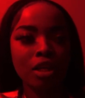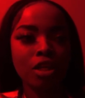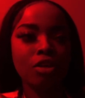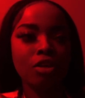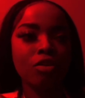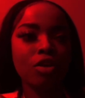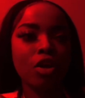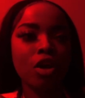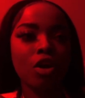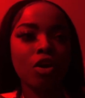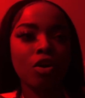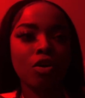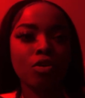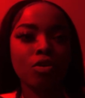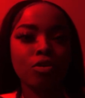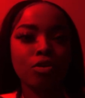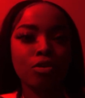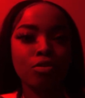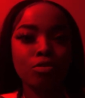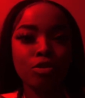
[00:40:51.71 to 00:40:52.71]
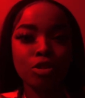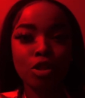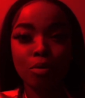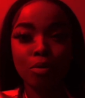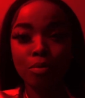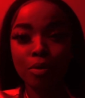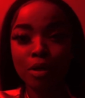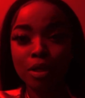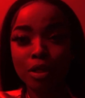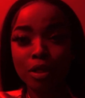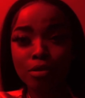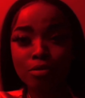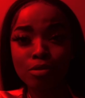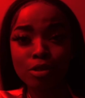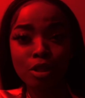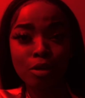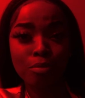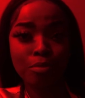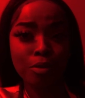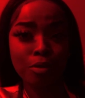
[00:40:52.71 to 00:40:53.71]
You know, you so pretty, you
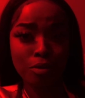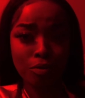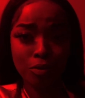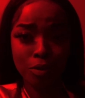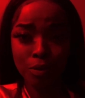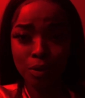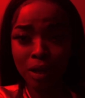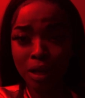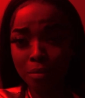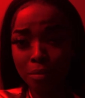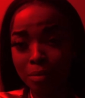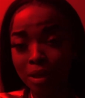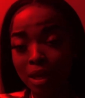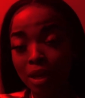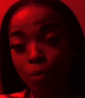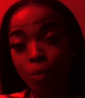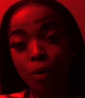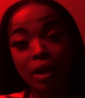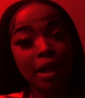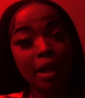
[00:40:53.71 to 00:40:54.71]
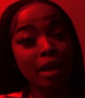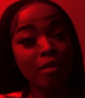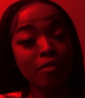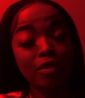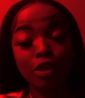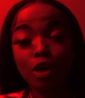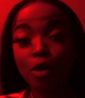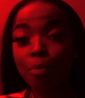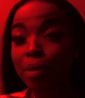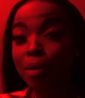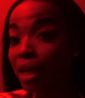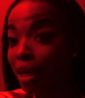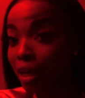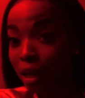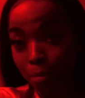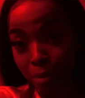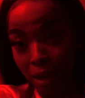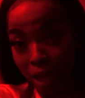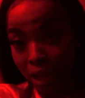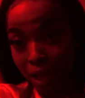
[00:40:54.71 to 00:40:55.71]
so beautiful, you got a man. Whatever your
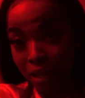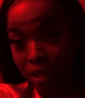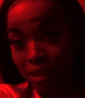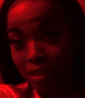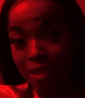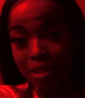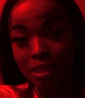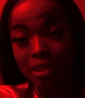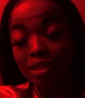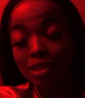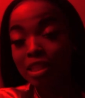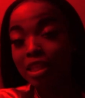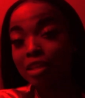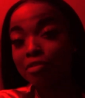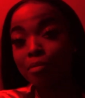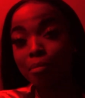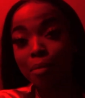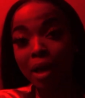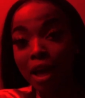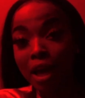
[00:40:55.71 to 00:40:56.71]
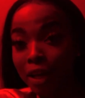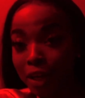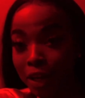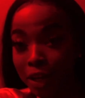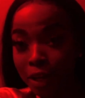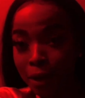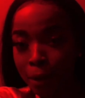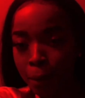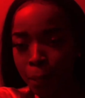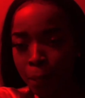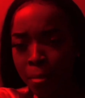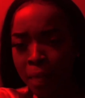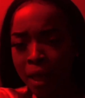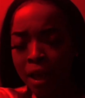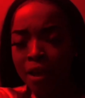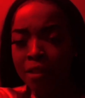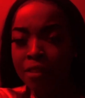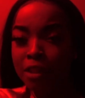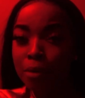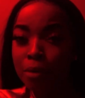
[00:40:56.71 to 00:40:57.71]
pickup line is, it doesn't even matter.
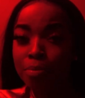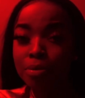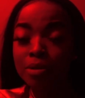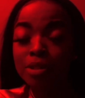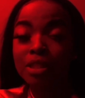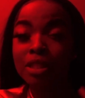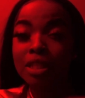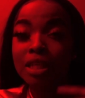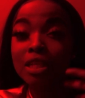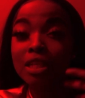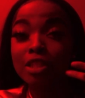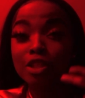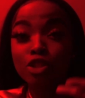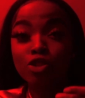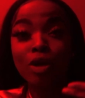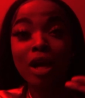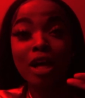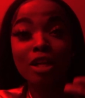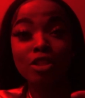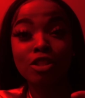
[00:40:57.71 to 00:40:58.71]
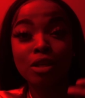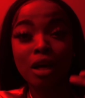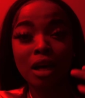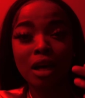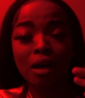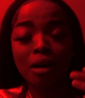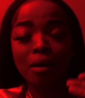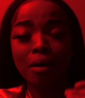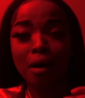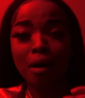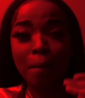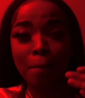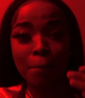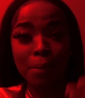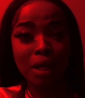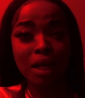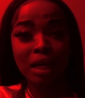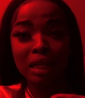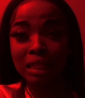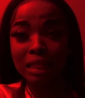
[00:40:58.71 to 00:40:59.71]
Then proceed to try to
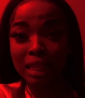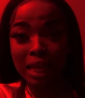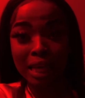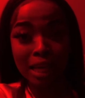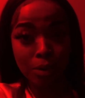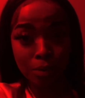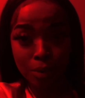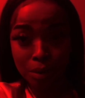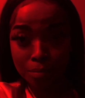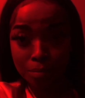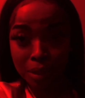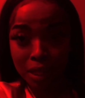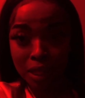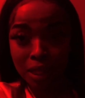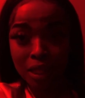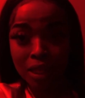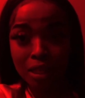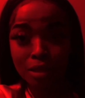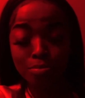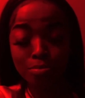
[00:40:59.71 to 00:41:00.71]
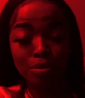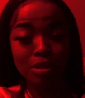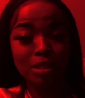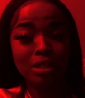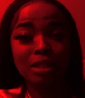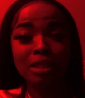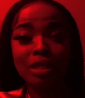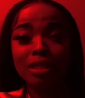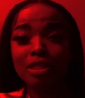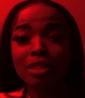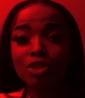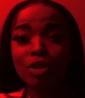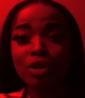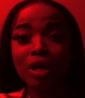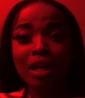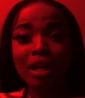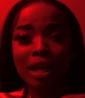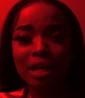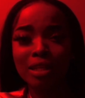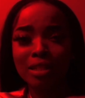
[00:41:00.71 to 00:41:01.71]
book a date with me and proceed to
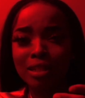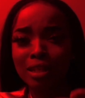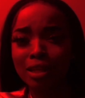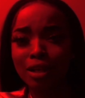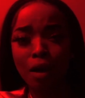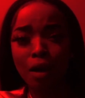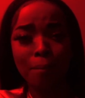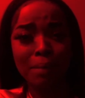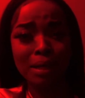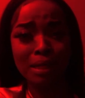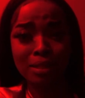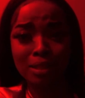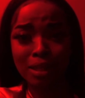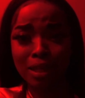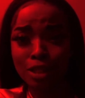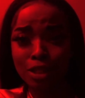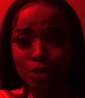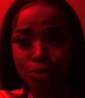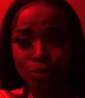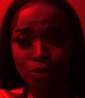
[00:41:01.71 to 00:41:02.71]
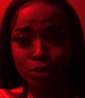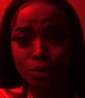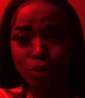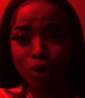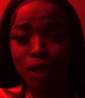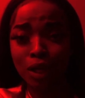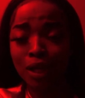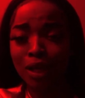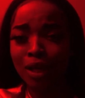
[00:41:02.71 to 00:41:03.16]
try to actually get on my schedule.